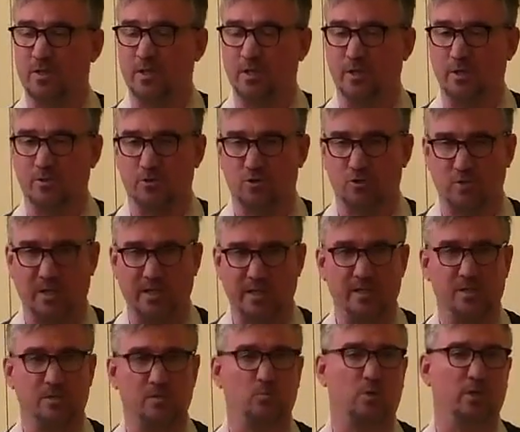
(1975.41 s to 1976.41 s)
and you're trying
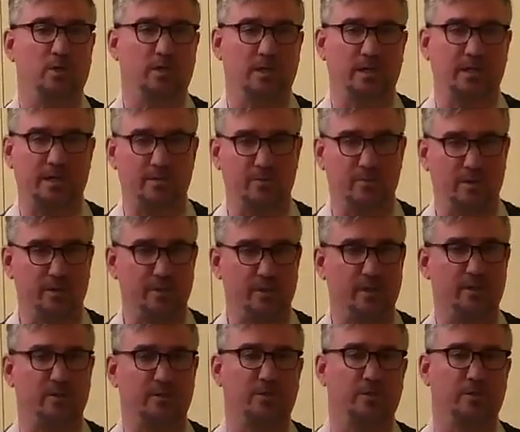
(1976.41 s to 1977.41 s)
to work it out,
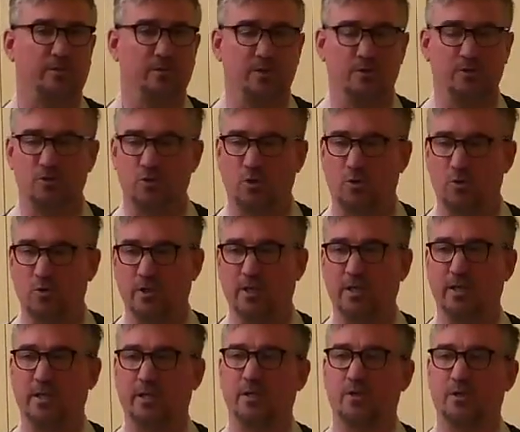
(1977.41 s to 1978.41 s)
and you're
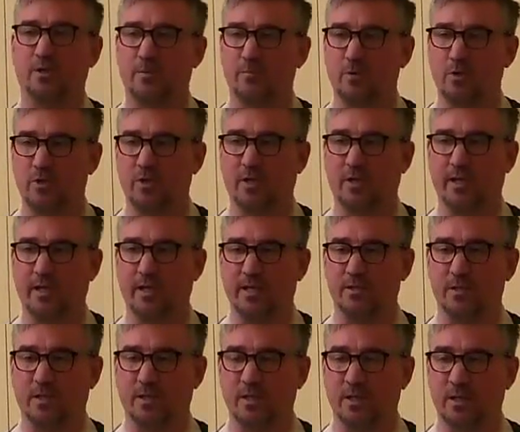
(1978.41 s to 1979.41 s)
talking, you're
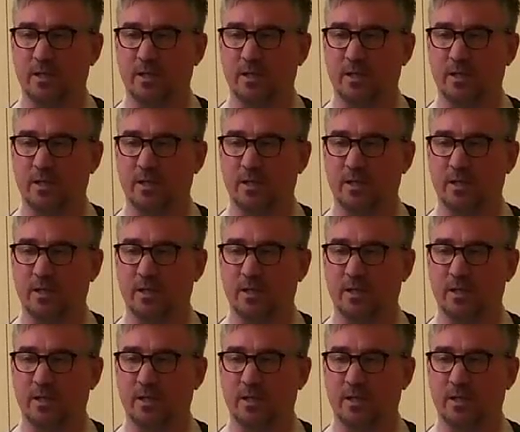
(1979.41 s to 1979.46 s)
communicating,